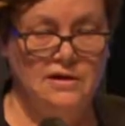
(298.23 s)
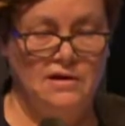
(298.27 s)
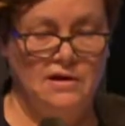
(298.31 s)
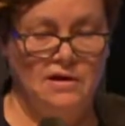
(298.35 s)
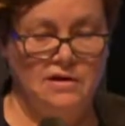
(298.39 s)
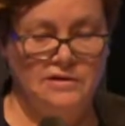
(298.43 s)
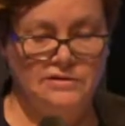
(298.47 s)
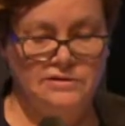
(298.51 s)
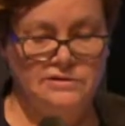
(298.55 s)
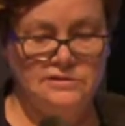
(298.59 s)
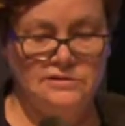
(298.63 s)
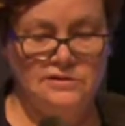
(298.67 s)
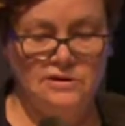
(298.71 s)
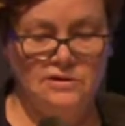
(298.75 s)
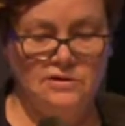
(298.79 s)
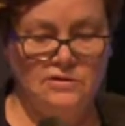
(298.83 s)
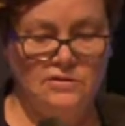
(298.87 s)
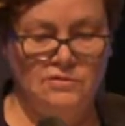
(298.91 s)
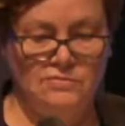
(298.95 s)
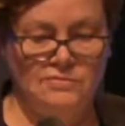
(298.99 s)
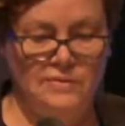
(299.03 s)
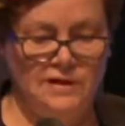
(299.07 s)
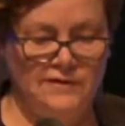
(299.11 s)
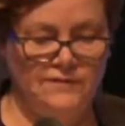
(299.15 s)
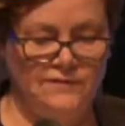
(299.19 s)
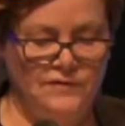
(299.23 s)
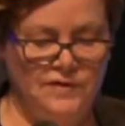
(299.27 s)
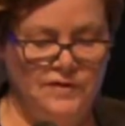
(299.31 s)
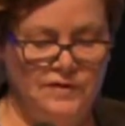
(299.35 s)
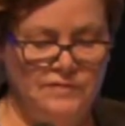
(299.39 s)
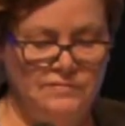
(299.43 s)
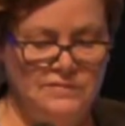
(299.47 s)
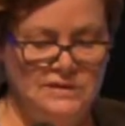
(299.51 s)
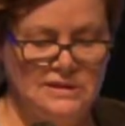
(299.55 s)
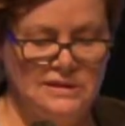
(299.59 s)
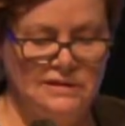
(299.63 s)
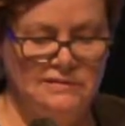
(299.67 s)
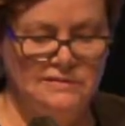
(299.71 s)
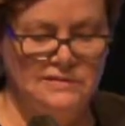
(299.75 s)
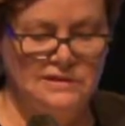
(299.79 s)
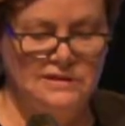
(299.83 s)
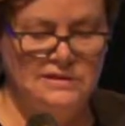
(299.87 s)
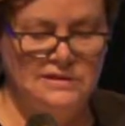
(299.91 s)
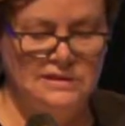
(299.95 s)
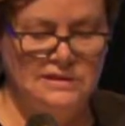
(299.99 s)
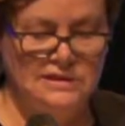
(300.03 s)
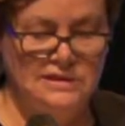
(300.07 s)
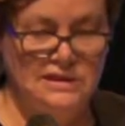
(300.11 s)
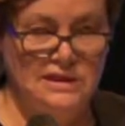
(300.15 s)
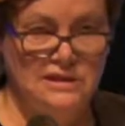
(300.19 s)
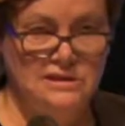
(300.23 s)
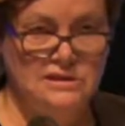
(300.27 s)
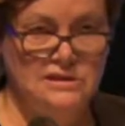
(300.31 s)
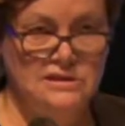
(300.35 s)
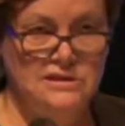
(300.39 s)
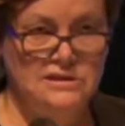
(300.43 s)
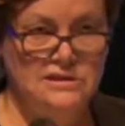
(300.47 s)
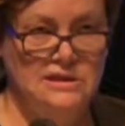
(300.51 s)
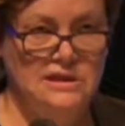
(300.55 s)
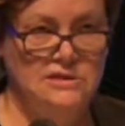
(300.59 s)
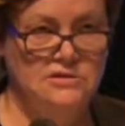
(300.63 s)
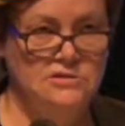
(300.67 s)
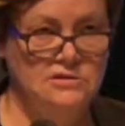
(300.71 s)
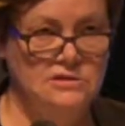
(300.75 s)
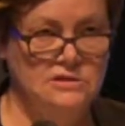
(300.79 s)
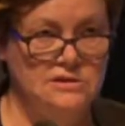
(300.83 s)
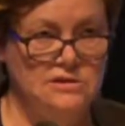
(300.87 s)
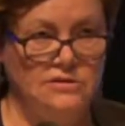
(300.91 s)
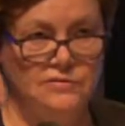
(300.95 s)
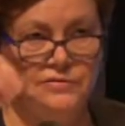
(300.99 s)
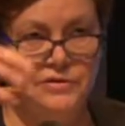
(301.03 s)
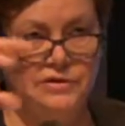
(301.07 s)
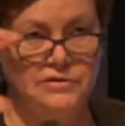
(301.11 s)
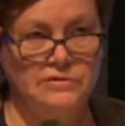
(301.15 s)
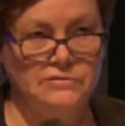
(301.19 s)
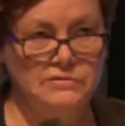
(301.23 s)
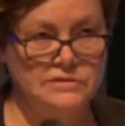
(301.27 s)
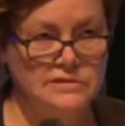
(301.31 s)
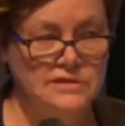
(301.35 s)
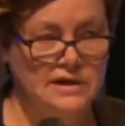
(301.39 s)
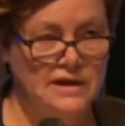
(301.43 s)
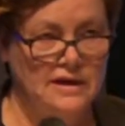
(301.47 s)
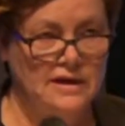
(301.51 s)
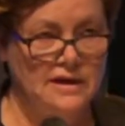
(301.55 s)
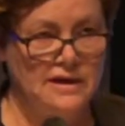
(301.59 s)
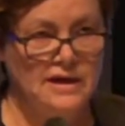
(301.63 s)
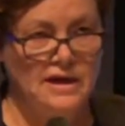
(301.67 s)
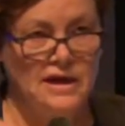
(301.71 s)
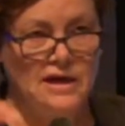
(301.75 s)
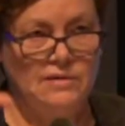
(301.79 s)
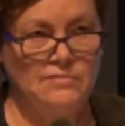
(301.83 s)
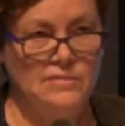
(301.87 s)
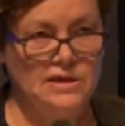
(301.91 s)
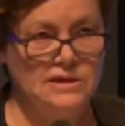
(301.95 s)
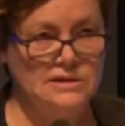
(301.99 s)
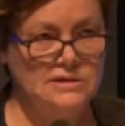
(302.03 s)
also who might find themselves in detention centers. So those MA